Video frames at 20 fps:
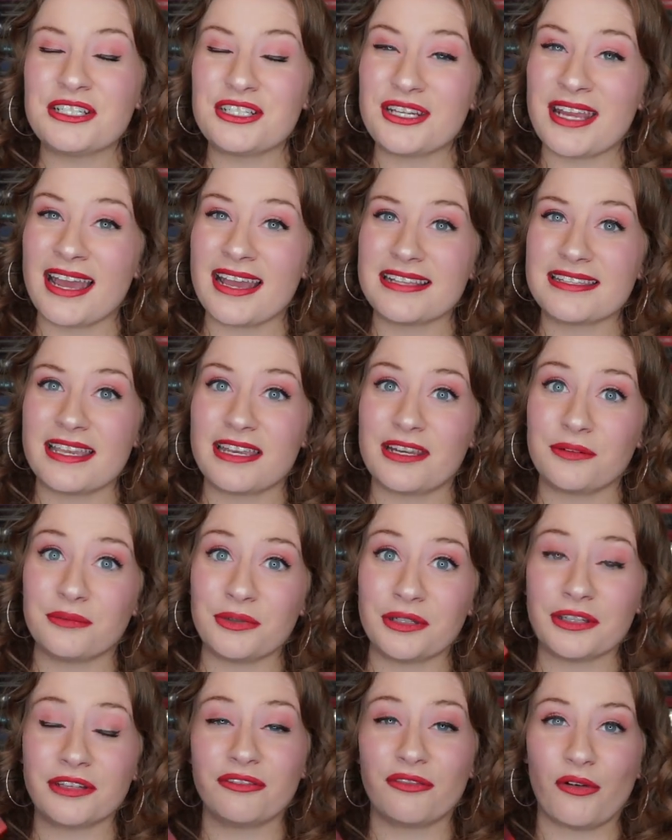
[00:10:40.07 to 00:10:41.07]
She has a
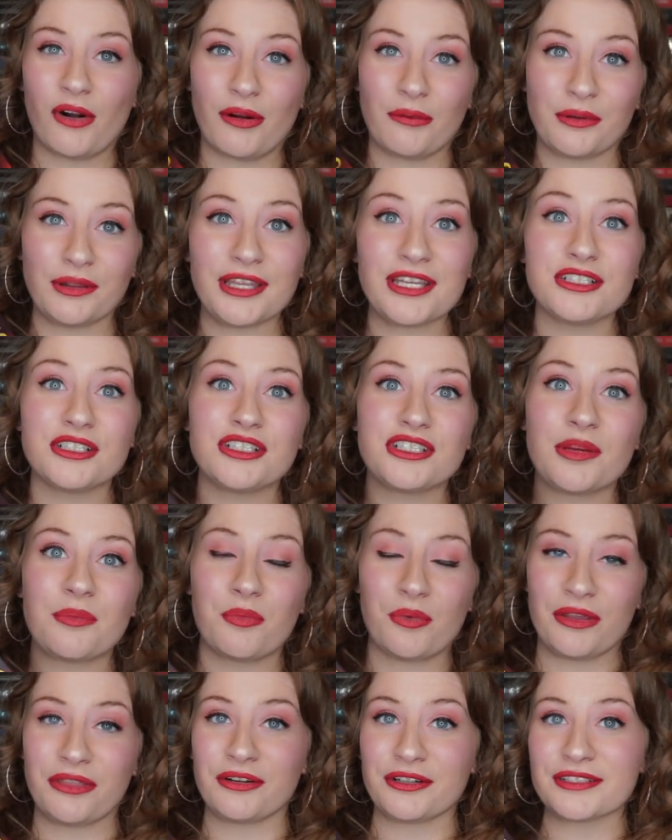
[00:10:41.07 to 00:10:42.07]
really fraught
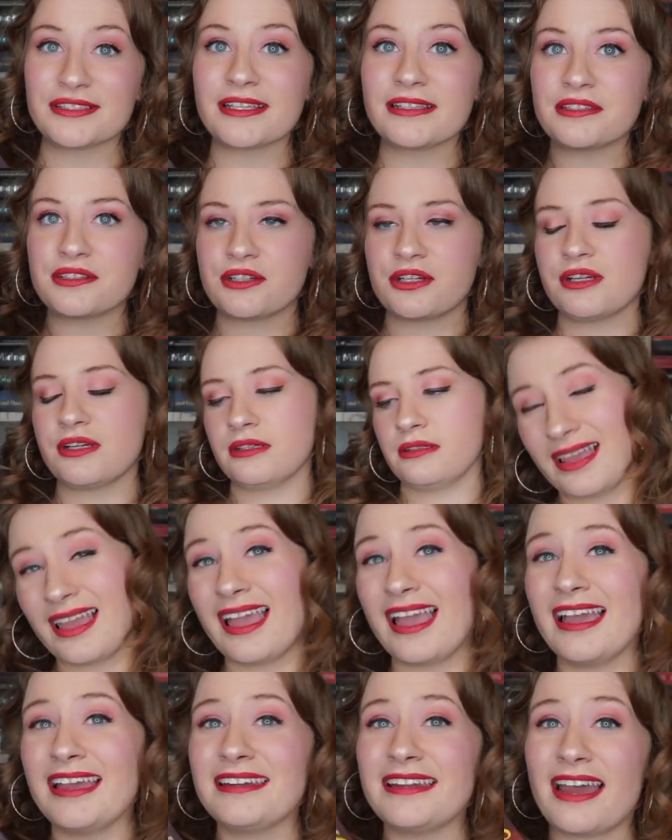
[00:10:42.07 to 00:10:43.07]
relationship with her sister,
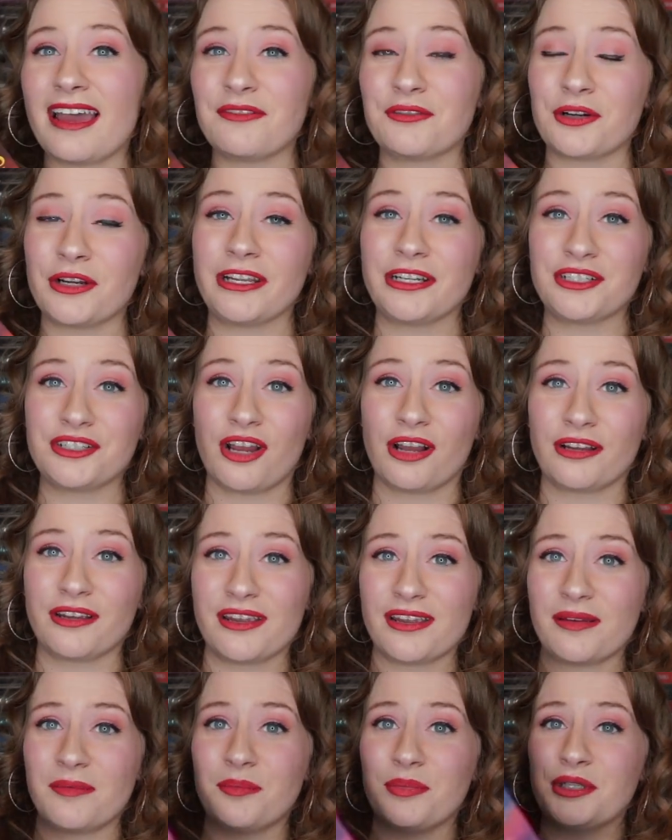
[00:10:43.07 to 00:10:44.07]
and after a
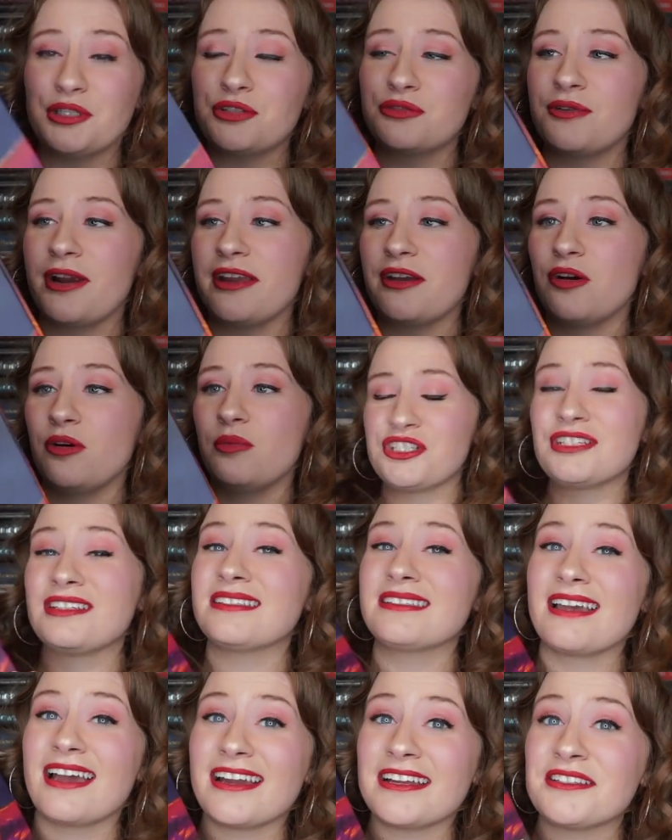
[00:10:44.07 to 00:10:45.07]
shocking betrayal, she
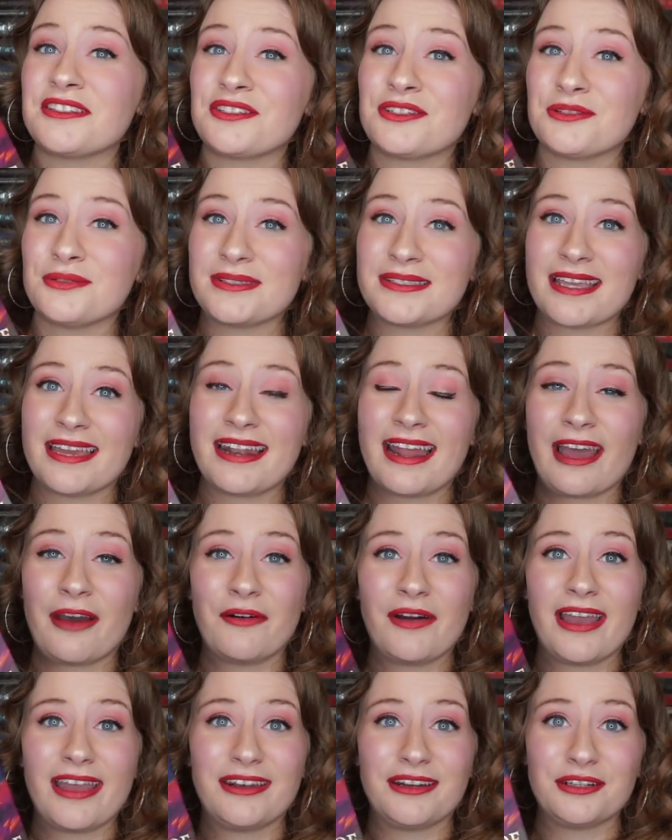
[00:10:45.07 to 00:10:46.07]
decides to set
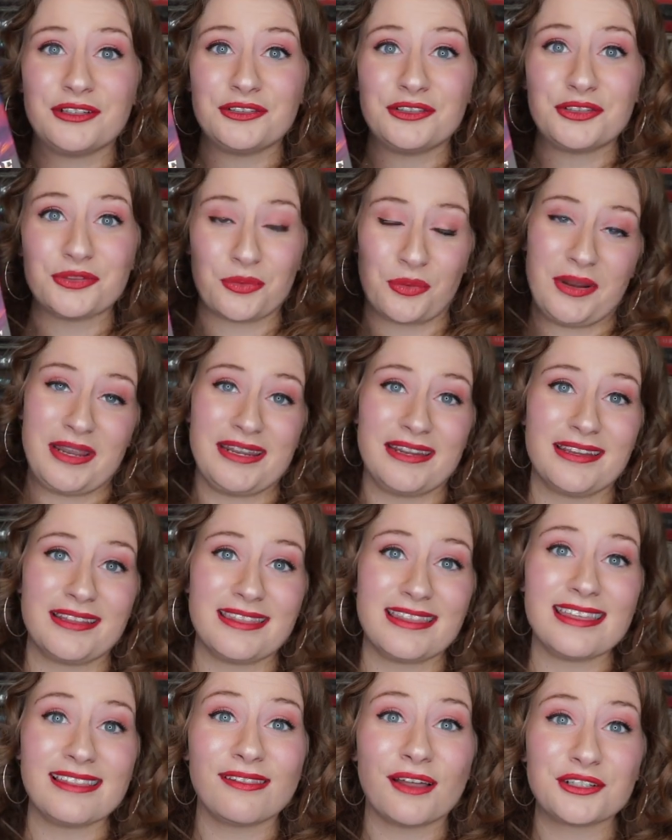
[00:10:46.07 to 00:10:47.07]
out and join
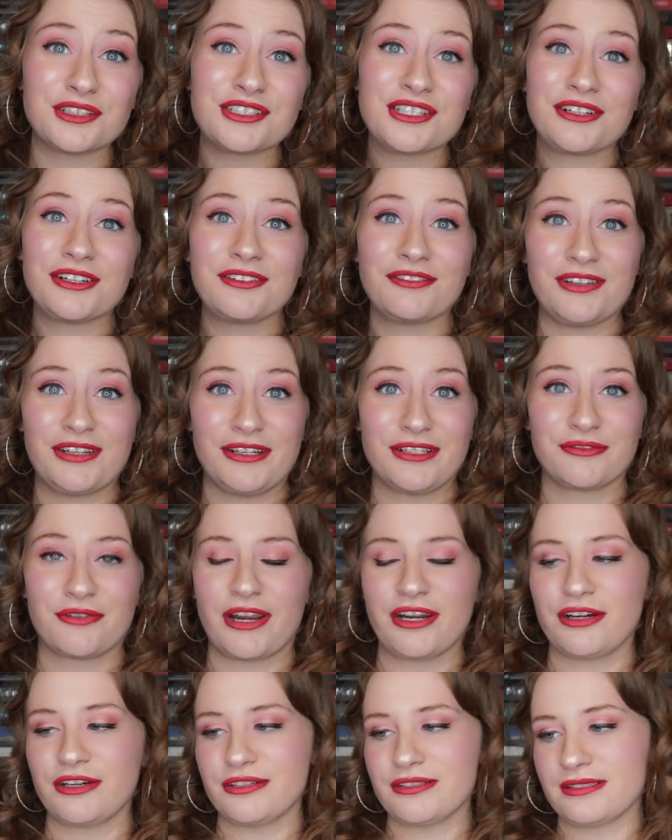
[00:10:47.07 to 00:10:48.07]
the legendary Phoenix
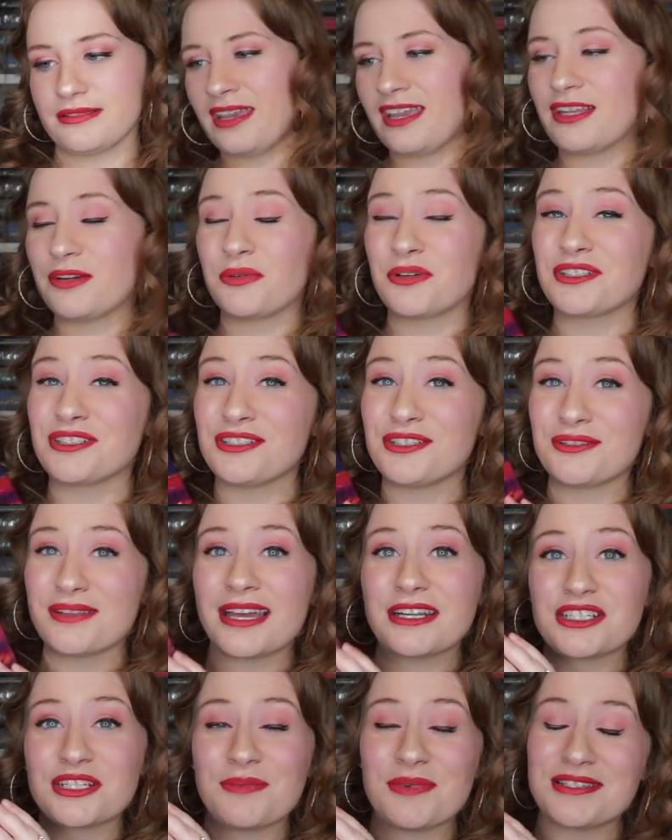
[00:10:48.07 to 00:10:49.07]
Riders. In order to do
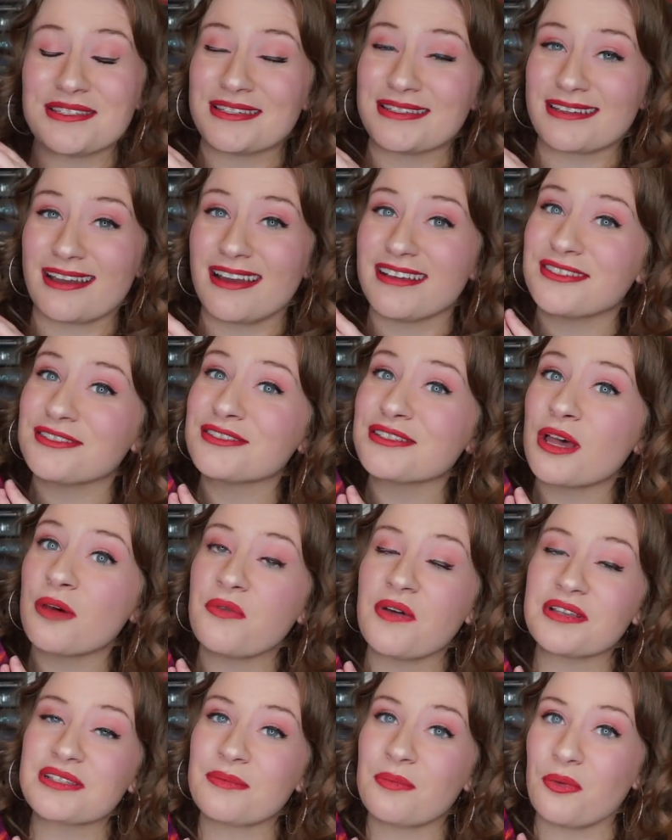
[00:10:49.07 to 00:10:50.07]
that, she must disguise
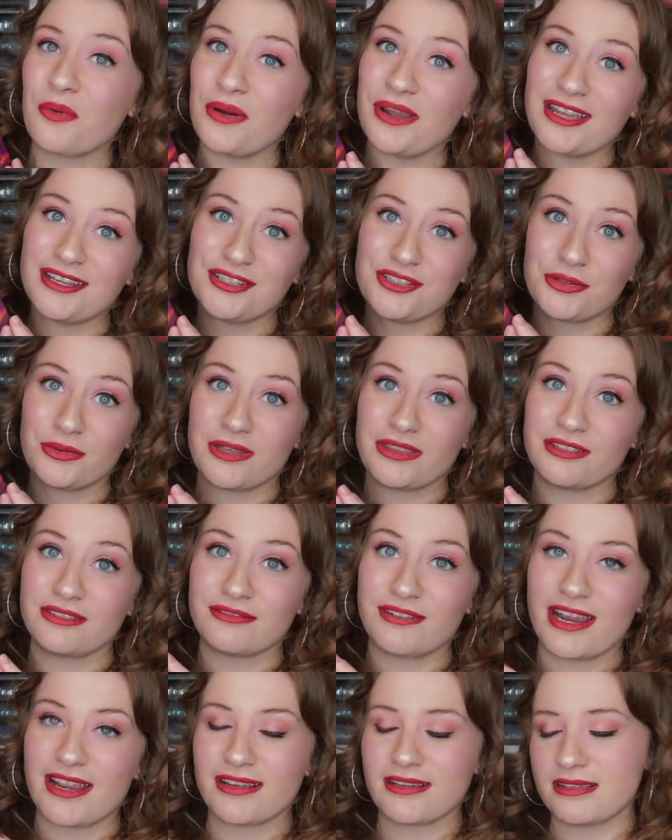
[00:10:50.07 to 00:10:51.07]
herself as a boy and join their
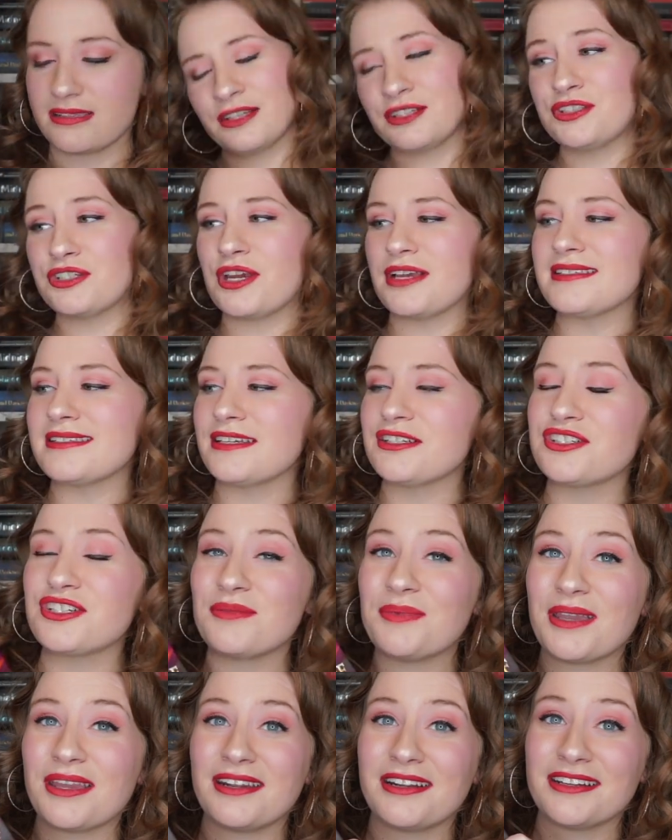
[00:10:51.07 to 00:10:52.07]
ranks. Just as
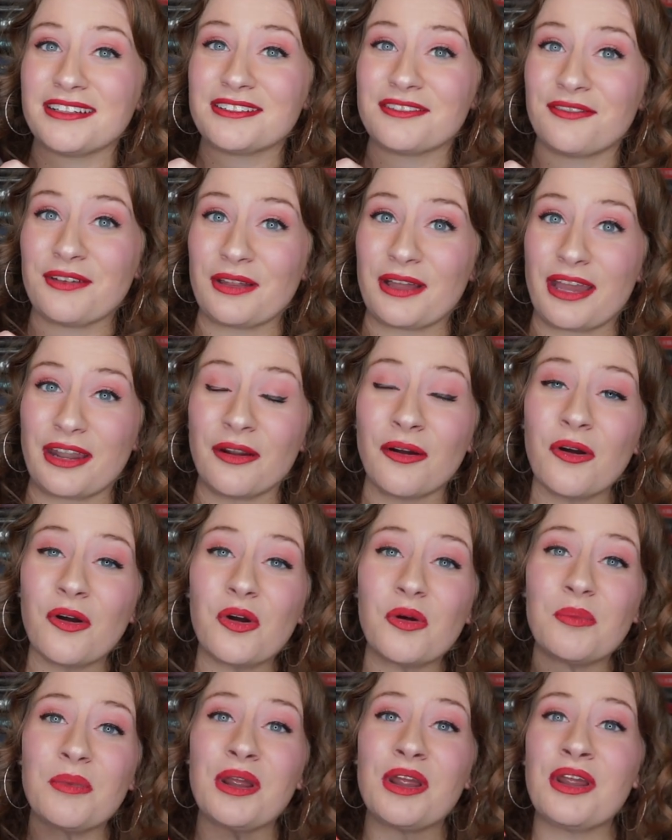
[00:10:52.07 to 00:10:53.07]
she's beginning to feel at
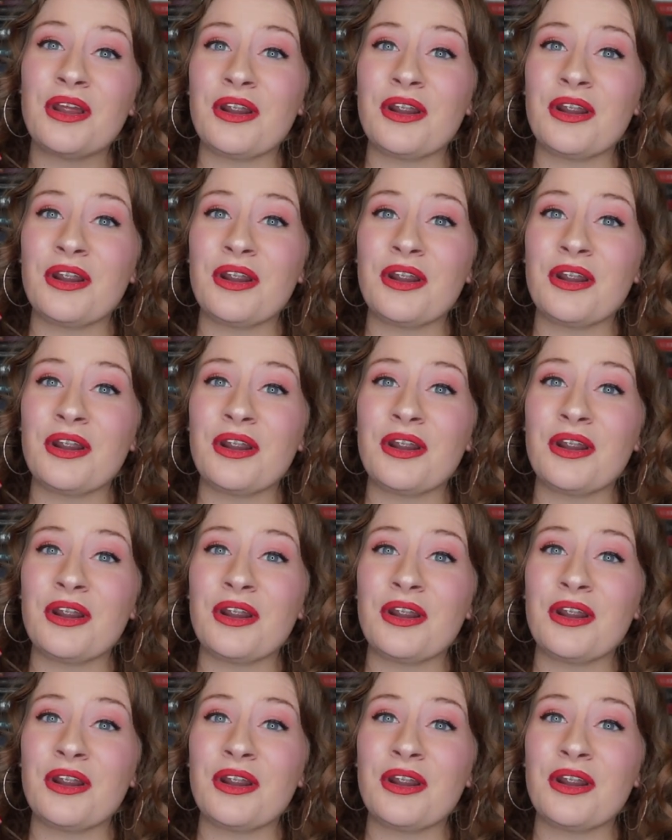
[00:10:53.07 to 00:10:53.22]
home,